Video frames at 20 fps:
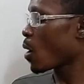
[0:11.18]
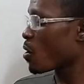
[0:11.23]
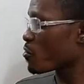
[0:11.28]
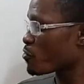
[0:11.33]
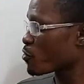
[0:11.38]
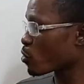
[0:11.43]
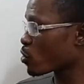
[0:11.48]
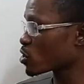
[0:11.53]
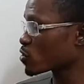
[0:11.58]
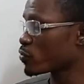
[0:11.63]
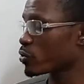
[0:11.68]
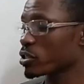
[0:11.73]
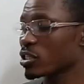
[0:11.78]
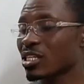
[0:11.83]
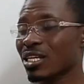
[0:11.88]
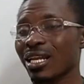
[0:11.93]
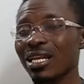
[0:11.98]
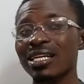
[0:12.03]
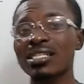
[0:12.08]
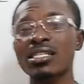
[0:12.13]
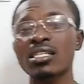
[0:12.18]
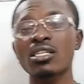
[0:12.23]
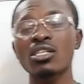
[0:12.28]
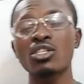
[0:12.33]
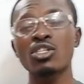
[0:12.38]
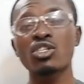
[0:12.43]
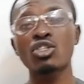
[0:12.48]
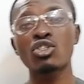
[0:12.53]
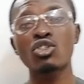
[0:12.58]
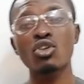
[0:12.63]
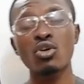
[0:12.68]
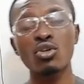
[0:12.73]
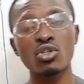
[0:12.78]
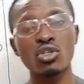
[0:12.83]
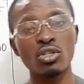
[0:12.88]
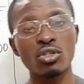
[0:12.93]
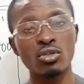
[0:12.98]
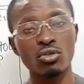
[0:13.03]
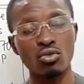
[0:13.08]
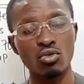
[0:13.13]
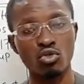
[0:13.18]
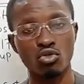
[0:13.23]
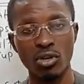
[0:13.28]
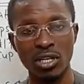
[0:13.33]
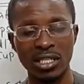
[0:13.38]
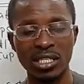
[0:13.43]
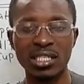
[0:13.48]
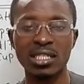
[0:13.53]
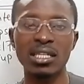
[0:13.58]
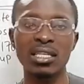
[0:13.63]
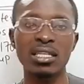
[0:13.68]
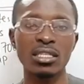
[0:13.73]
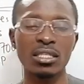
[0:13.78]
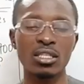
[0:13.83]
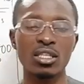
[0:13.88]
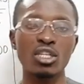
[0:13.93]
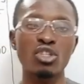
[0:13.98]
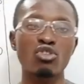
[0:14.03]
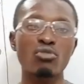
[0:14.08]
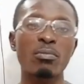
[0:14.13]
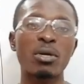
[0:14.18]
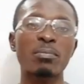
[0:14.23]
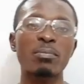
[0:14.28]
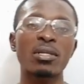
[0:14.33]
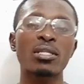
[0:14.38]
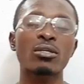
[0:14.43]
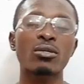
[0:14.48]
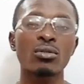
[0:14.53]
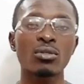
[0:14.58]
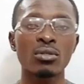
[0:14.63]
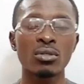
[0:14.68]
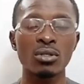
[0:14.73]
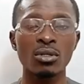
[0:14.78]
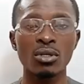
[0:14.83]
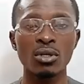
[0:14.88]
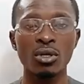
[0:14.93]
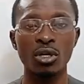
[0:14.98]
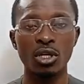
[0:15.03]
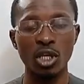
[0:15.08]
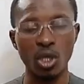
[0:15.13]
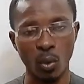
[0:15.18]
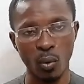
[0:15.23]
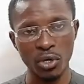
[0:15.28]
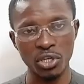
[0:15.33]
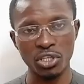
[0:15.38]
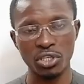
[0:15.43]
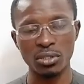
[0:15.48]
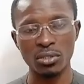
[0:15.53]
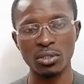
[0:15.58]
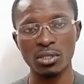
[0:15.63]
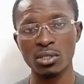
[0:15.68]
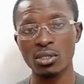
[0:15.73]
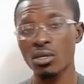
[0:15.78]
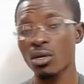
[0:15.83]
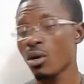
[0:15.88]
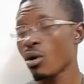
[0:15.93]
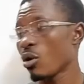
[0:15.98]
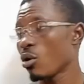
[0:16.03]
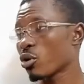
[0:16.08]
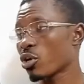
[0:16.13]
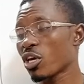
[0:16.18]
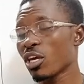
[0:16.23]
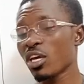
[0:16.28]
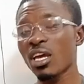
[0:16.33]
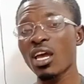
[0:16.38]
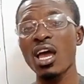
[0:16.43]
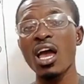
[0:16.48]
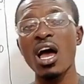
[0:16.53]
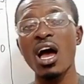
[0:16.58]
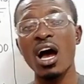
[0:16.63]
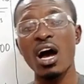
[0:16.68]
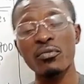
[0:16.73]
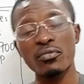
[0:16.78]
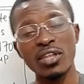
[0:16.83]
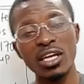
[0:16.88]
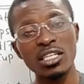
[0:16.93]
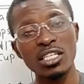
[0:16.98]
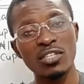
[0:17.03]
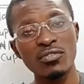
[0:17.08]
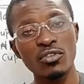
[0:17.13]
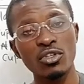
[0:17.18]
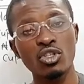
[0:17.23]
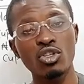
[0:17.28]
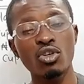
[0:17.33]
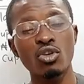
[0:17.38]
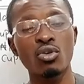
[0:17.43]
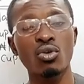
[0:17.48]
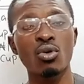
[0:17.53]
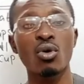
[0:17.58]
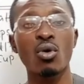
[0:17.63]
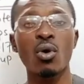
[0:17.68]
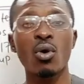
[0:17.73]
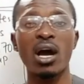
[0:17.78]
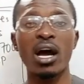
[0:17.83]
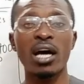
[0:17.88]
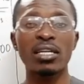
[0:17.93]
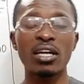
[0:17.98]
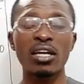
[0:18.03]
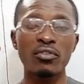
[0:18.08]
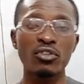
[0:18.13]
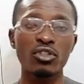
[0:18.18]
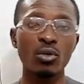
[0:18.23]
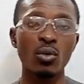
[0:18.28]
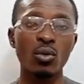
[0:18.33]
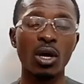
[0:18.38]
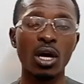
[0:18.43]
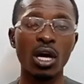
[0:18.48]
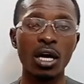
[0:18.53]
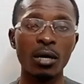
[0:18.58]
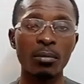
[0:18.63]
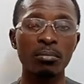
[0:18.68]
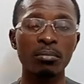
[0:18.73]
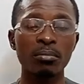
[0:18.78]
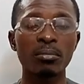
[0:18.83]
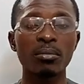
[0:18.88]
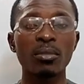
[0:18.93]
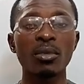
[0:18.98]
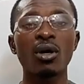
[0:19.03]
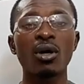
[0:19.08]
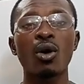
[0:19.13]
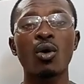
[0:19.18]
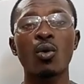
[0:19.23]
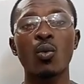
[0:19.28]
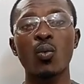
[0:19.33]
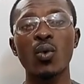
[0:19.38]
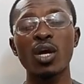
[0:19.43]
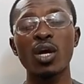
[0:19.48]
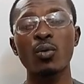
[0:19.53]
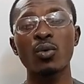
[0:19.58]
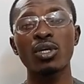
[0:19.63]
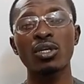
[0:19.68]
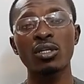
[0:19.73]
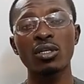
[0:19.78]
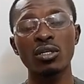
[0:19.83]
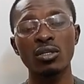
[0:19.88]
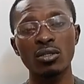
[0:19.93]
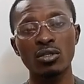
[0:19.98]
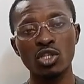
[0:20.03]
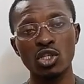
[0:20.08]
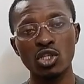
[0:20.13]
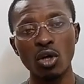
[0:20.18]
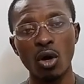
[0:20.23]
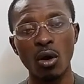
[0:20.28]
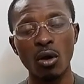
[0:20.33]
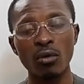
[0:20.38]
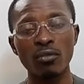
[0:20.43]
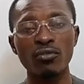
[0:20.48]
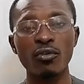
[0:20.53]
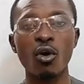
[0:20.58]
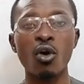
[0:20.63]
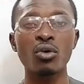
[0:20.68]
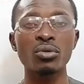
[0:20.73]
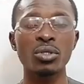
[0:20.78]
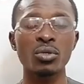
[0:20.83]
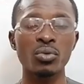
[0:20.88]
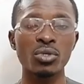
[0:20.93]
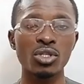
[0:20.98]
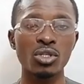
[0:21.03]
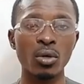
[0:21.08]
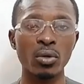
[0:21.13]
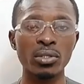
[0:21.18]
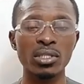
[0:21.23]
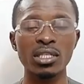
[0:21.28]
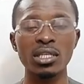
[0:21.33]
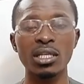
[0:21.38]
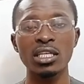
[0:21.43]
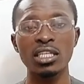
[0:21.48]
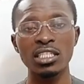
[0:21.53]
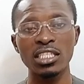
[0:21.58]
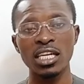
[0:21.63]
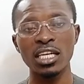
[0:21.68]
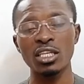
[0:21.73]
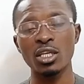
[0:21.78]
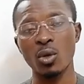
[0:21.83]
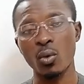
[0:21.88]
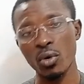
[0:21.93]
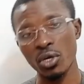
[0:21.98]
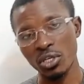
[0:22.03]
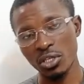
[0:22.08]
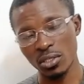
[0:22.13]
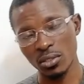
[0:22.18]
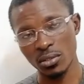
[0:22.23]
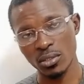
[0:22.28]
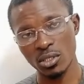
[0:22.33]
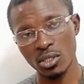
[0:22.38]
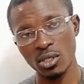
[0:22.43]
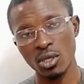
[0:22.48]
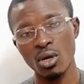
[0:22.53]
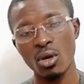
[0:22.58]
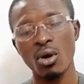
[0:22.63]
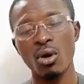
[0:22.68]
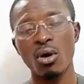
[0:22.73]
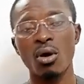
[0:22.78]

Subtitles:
Our focus for this class is just to translate into mathematical equations. Okay? After this video, another video will come where we solve all the resulting linear equations.